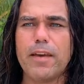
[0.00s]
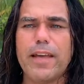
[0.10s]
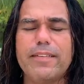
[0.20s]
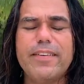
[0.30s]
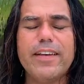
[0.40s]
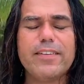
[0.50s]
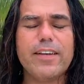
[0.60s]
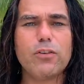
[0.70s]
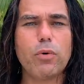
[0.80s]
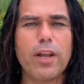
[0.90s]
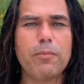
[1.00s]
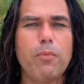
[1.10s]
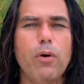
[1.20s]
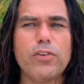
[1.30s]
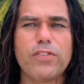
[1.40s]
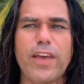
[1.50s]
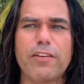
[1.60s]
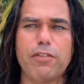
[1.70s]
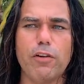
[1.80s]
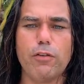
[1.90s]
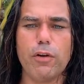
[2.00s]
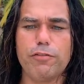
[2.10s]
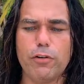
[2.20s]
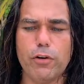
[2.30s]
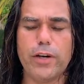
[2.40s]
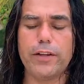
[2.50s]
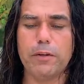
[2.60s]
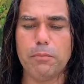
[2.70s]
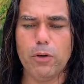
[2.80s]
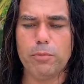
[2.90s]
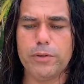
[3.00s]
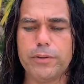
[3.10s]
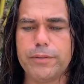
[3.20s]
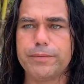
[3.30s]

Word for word: And this is what I'm most thankful for at the moment.